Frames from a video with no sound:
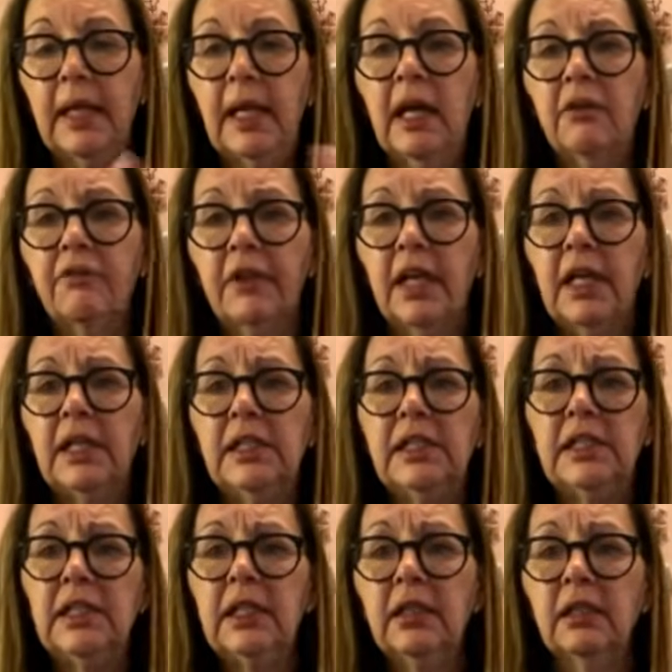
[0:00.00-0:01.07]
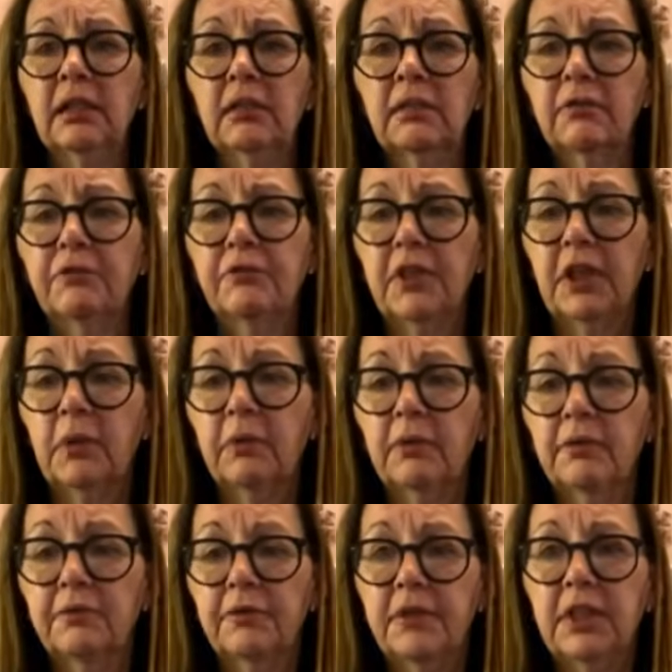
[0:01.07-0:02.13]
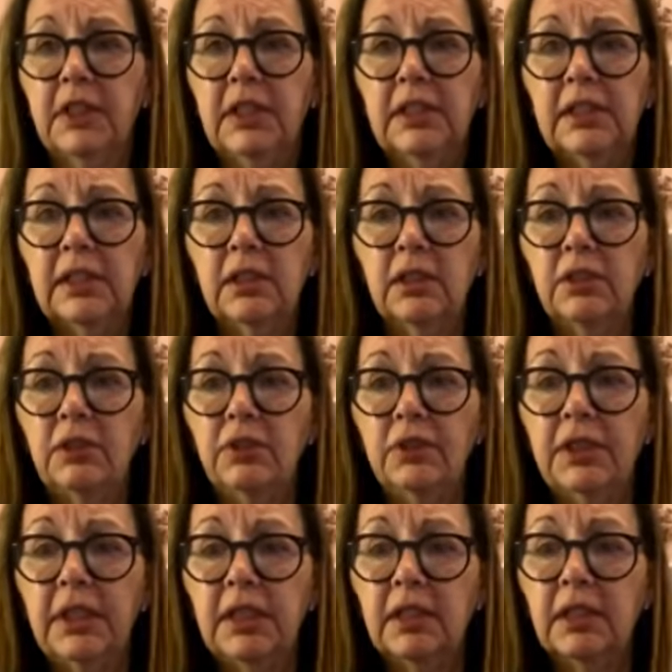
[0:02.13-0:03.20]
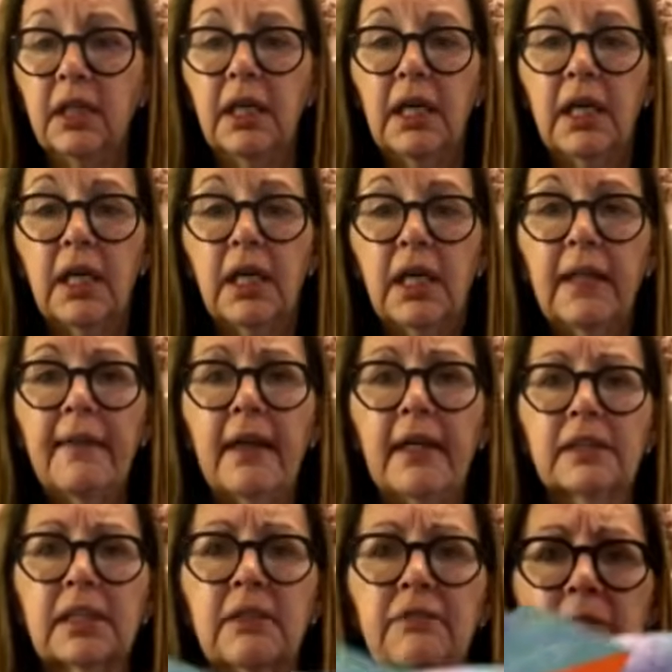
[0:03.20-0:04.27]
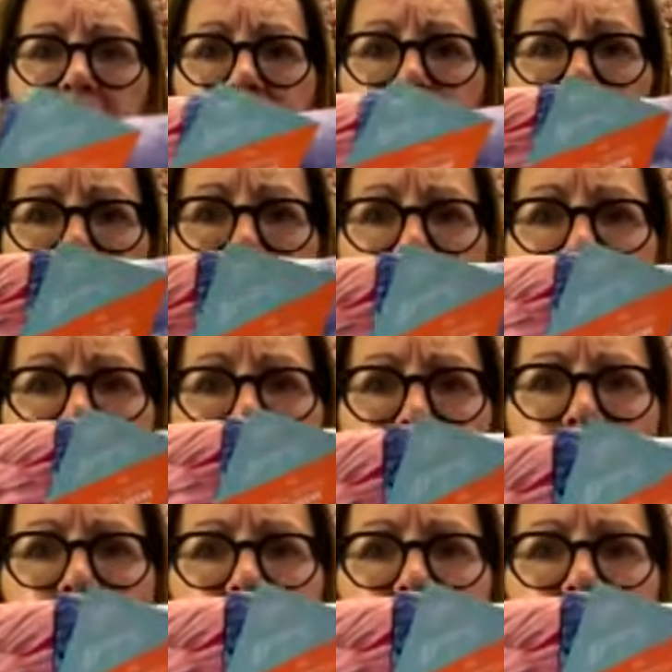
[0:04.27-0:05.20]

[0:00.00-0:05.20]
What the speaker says: have an idea for a quilt for these in the new year, and that's giving me 40 fat